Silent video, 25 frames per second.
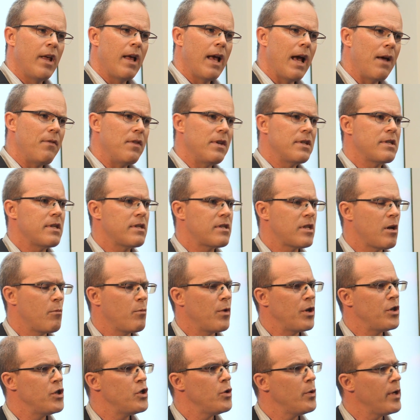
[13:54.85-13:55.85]
And this is
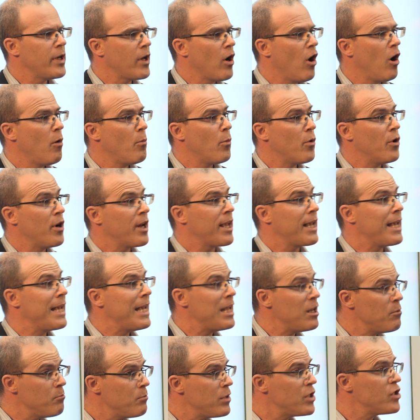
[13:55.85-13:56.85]
someone doing homework
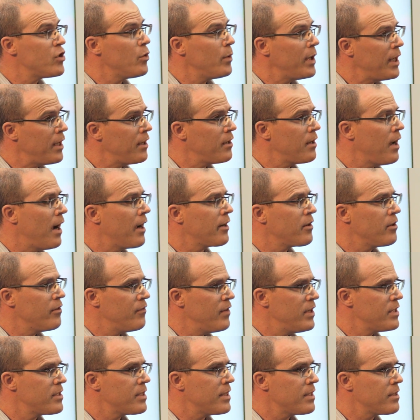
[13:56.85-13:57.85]
in between doctor
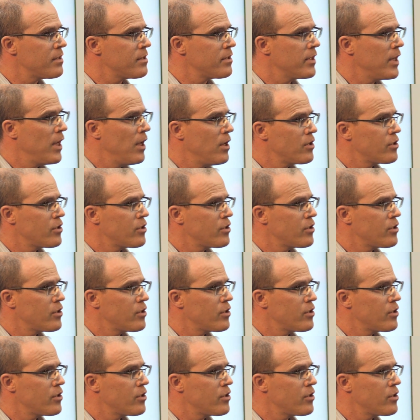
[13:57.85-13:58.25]
visits